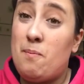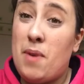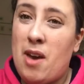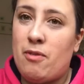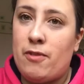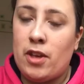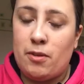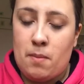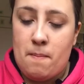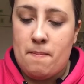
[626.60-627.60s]
be helpful if I
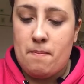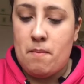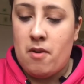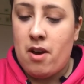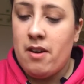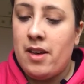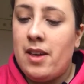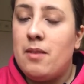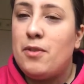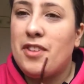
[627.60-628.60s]
use my mirror. I'm
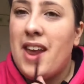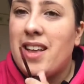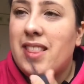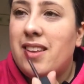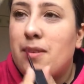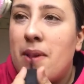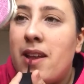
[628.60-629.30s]
just going to add this to my